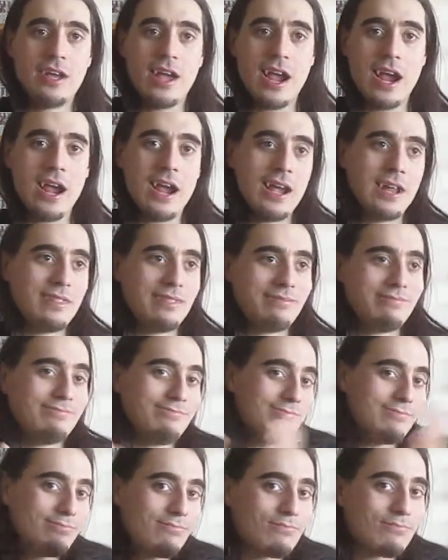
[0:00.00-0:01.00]
And
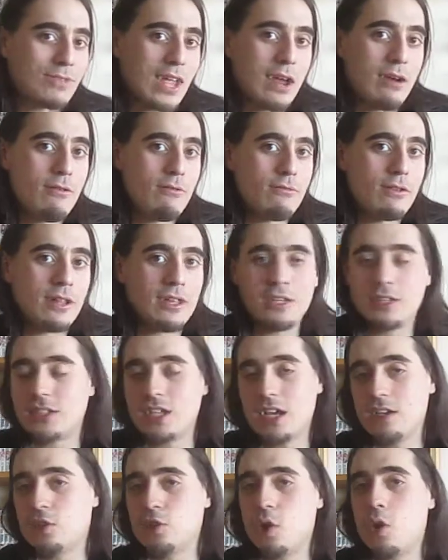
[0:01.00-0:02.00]
they don't really
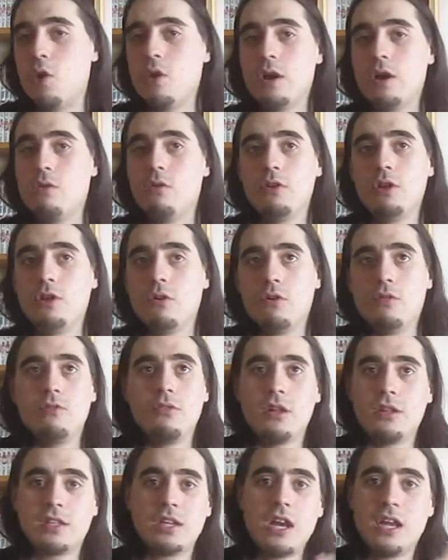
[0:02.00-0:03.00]
say sorry or, you know,
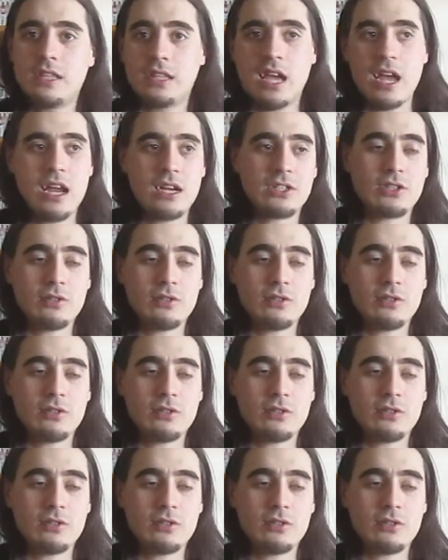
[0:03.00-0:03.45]
nothing like that.